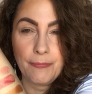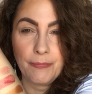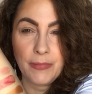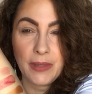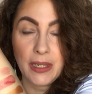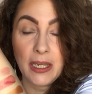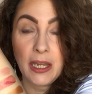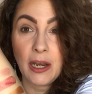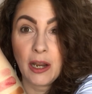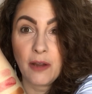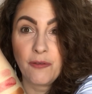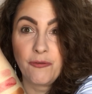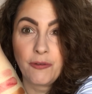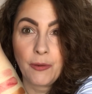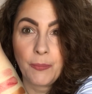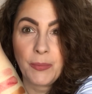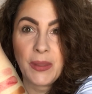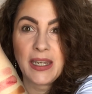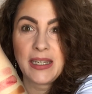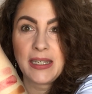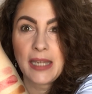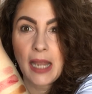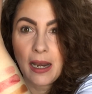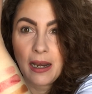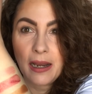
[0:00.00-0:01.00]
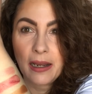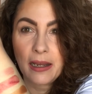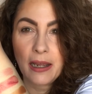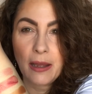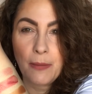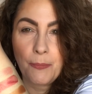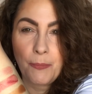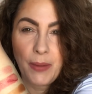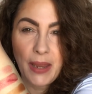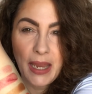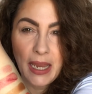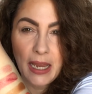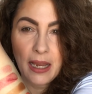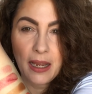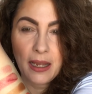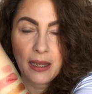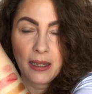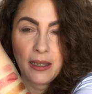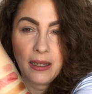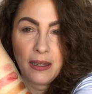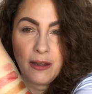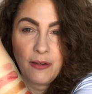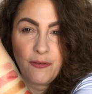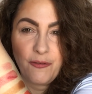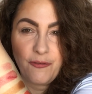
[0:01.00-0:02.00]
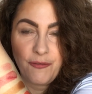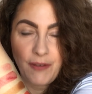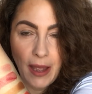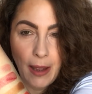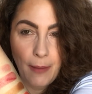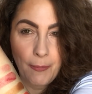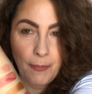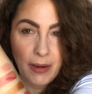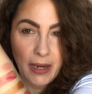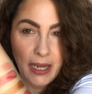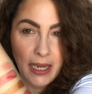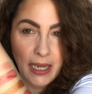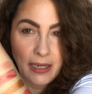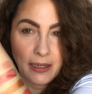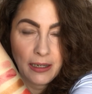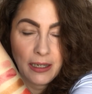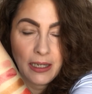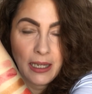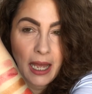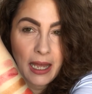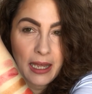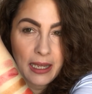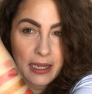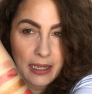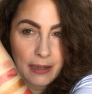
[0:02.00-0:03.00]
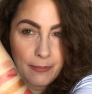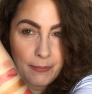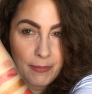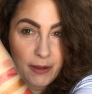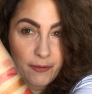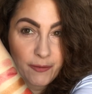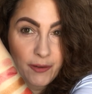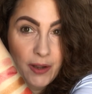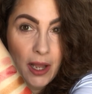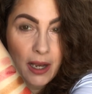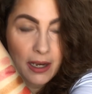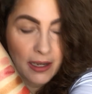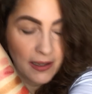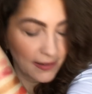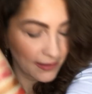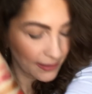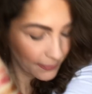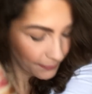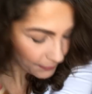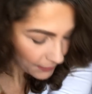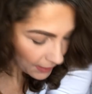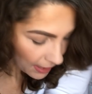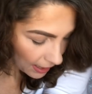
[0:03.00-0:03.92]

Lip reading: you know, from the delicate pink family of colours.